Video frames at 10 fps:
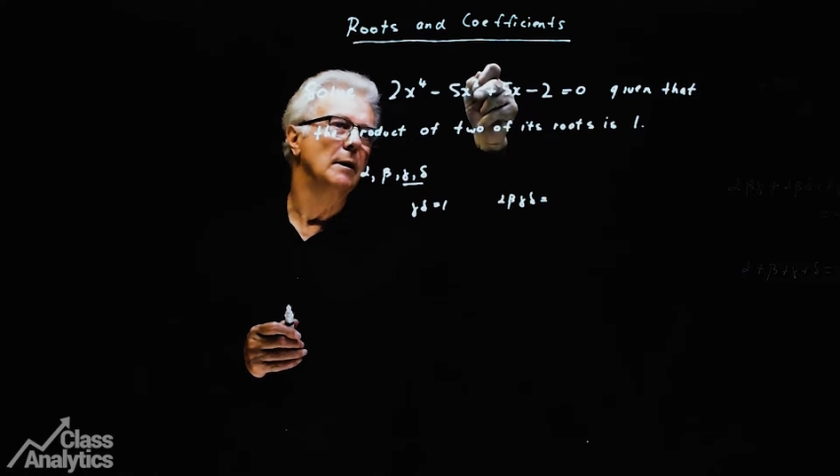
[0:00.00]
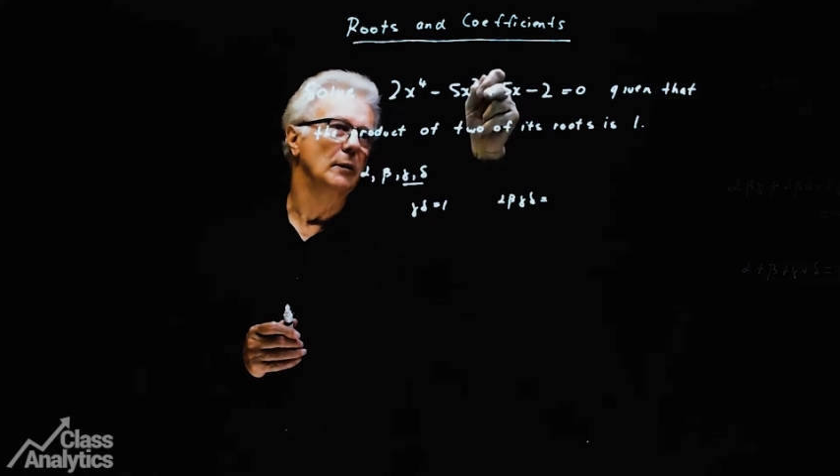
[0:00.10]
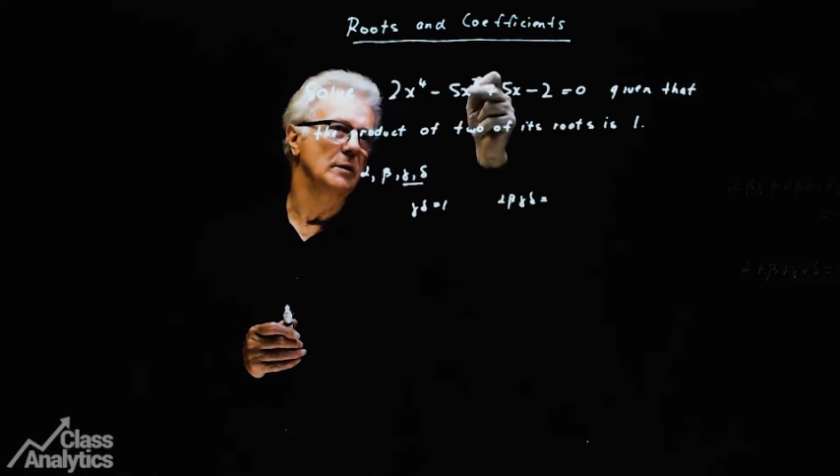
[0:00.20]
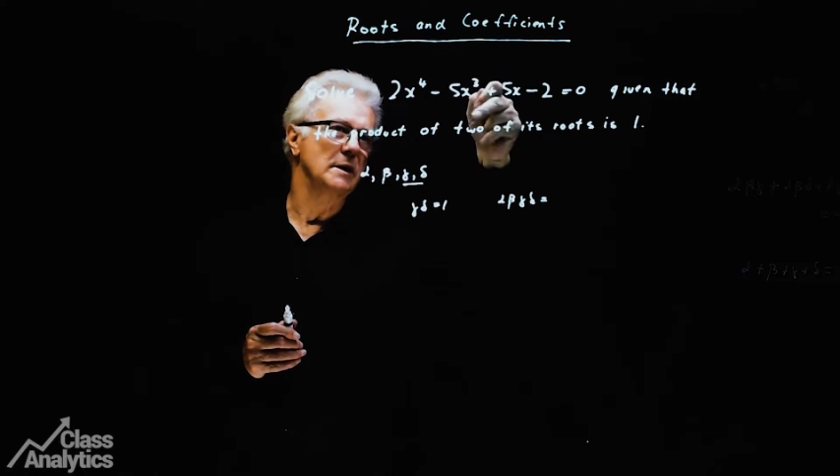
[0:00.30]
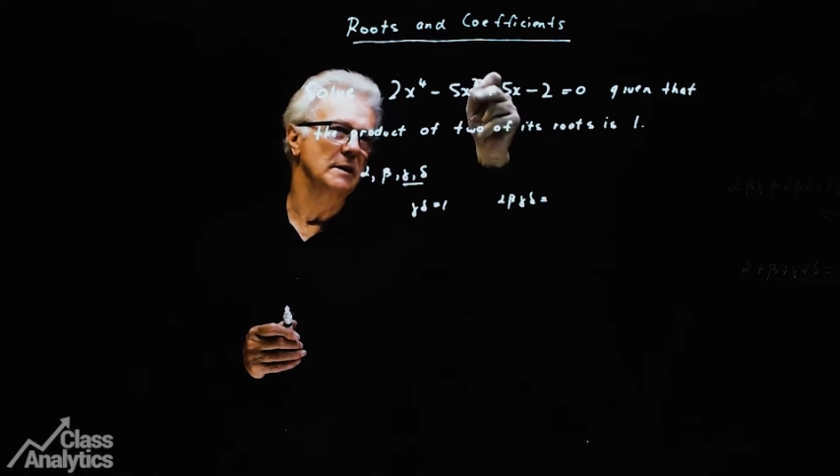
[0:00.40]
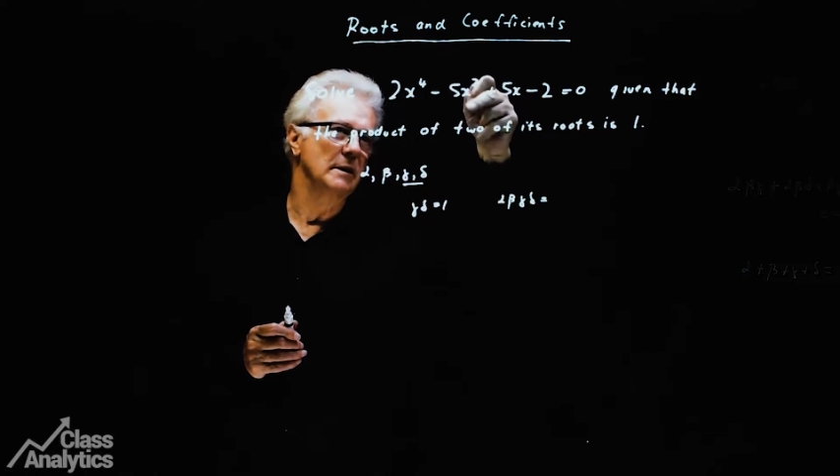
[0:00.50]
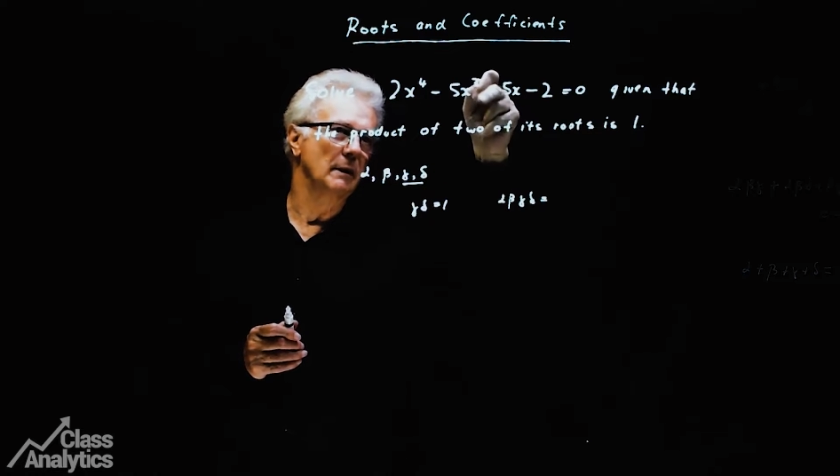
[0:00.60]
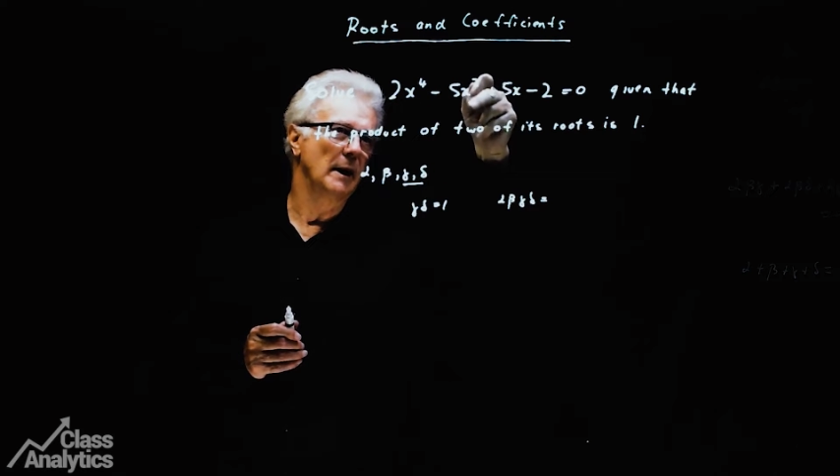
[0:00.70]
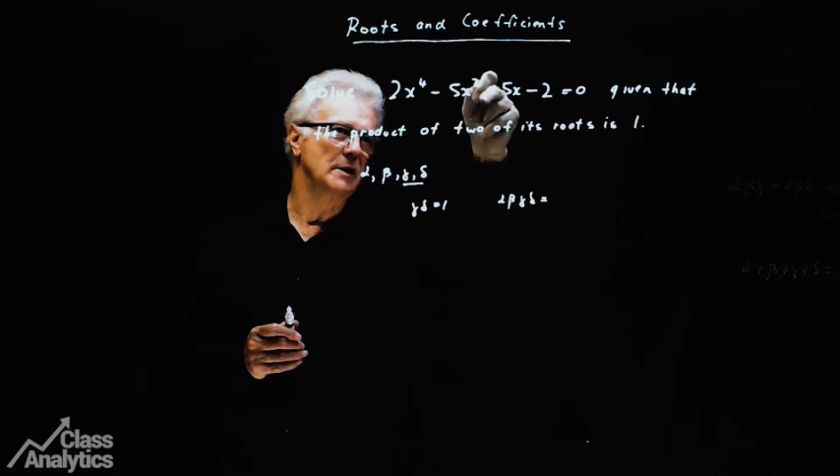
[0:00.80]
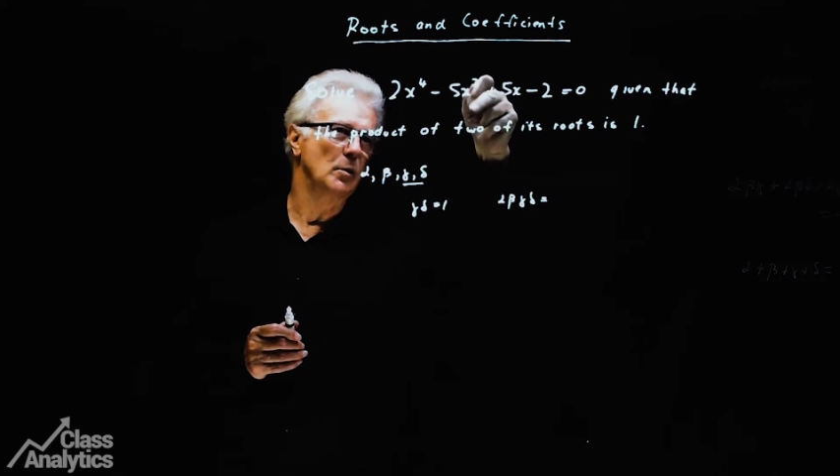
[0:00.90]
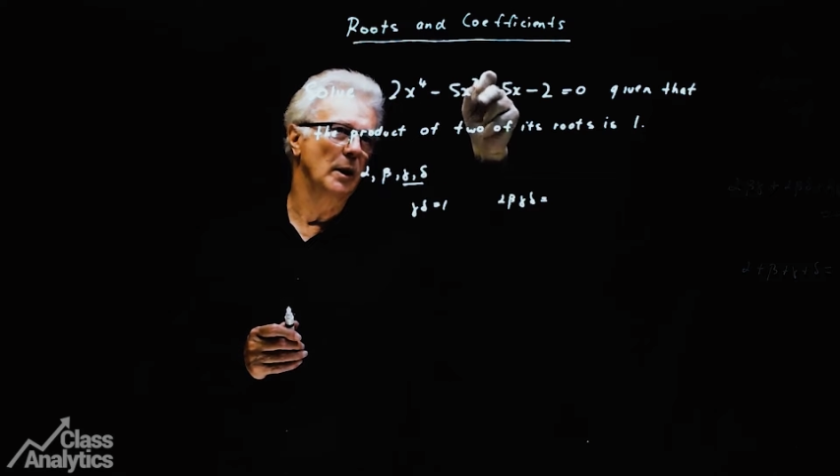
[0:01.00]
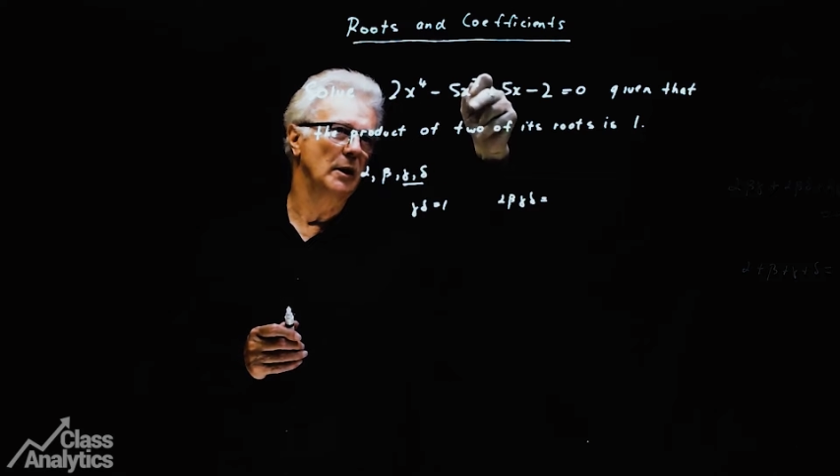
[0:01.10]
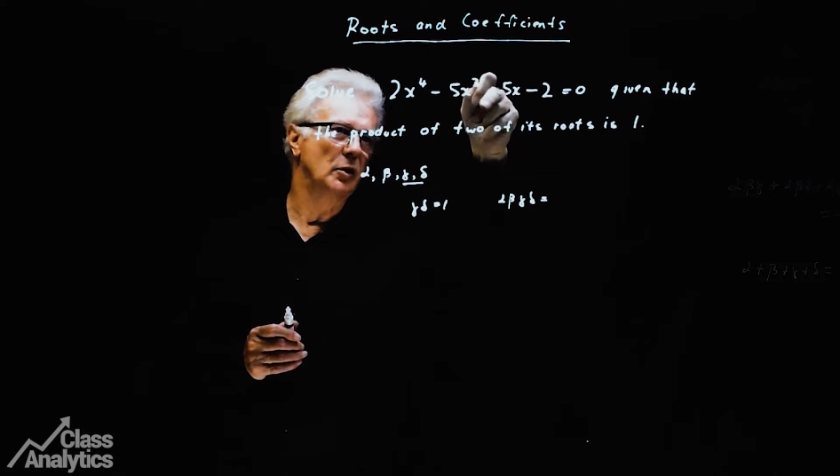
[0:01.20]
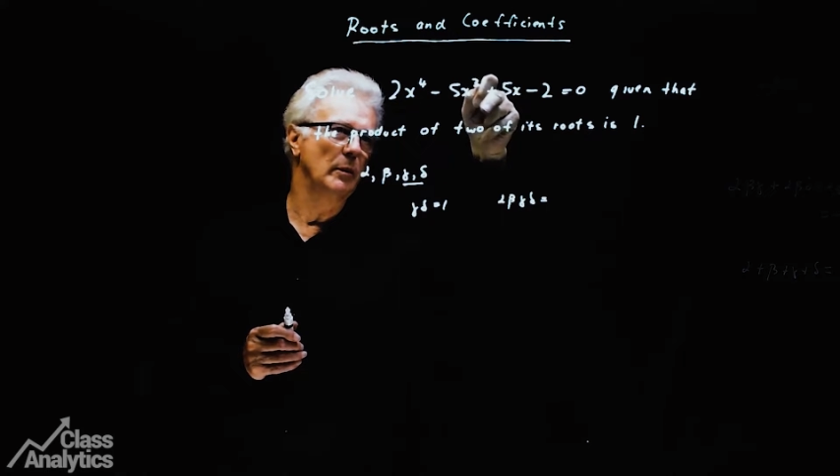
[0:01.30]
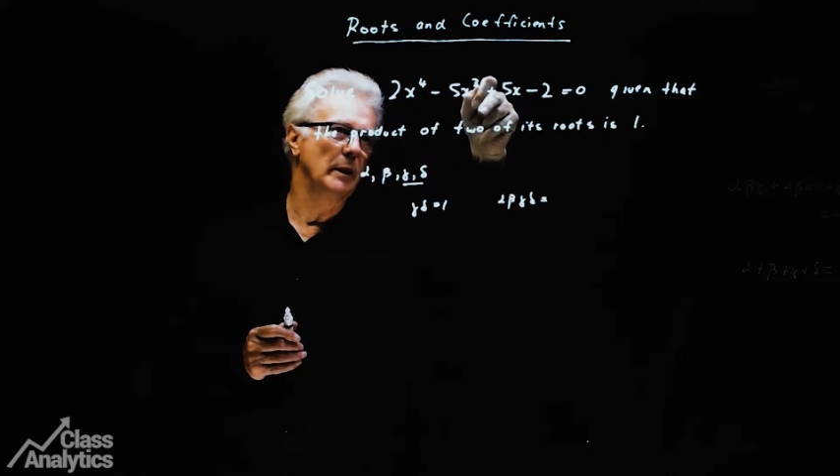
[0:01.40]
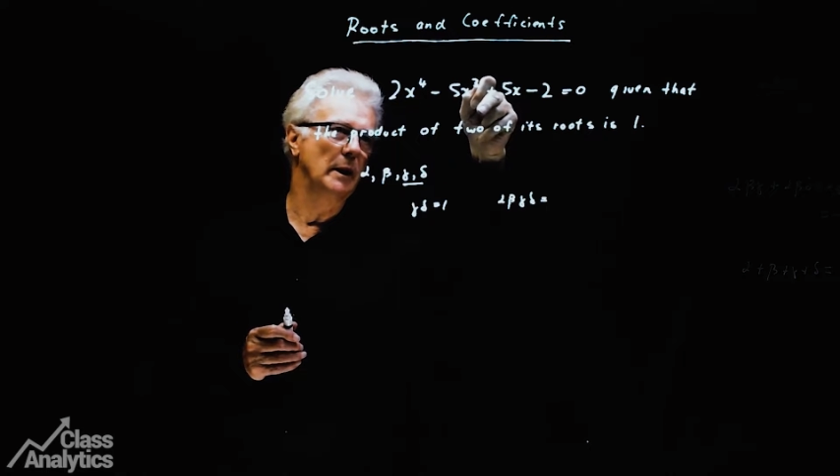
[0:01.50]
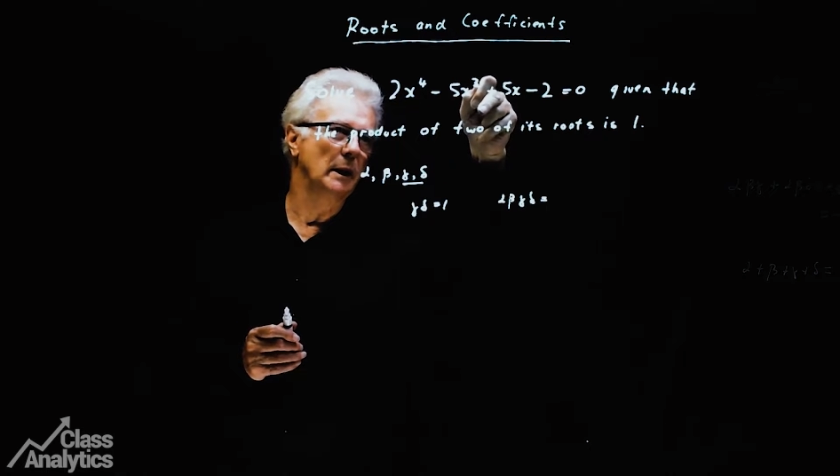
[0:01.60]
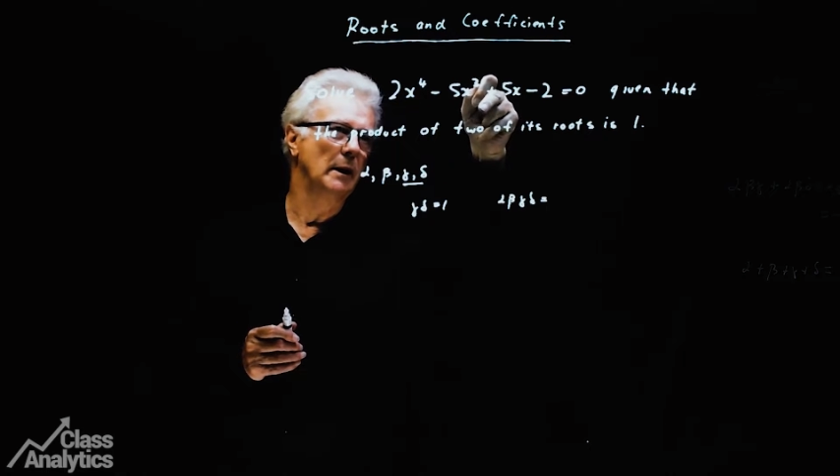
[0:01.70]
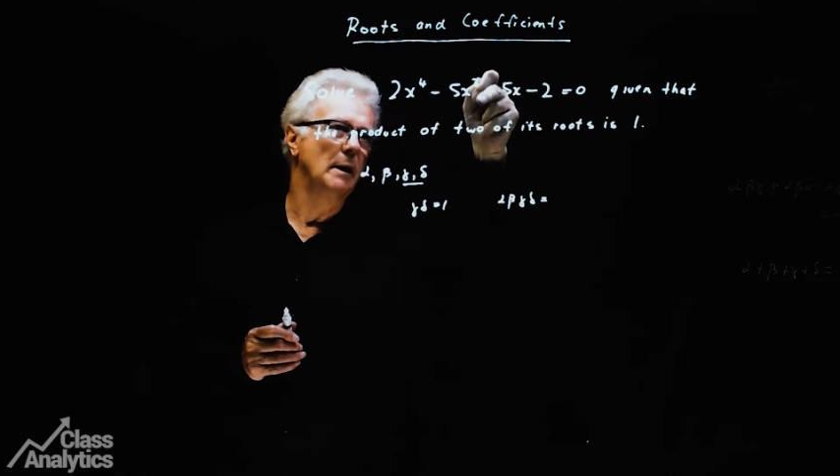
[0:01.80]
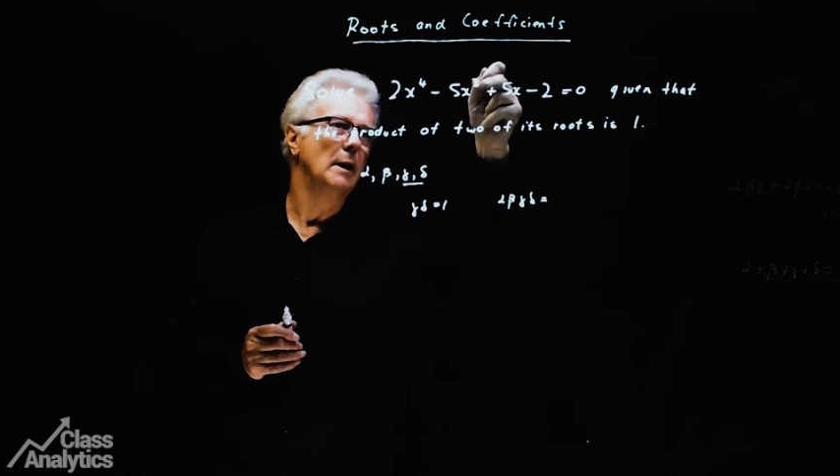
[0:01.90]
because there's an x squared term in
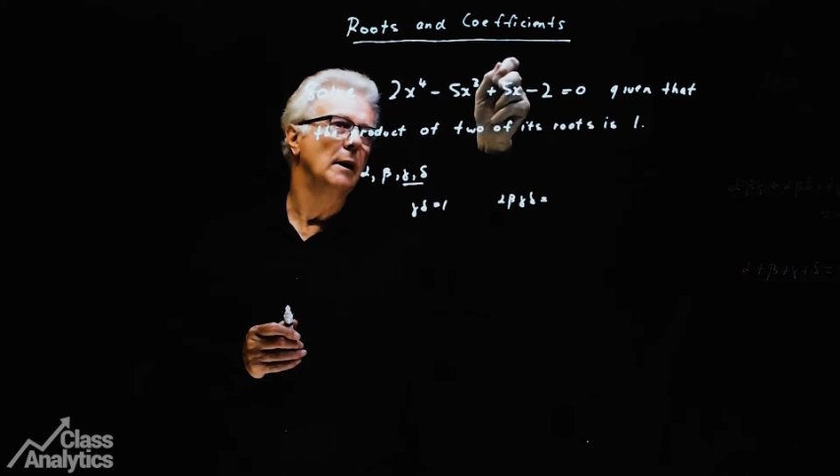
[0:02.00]
there,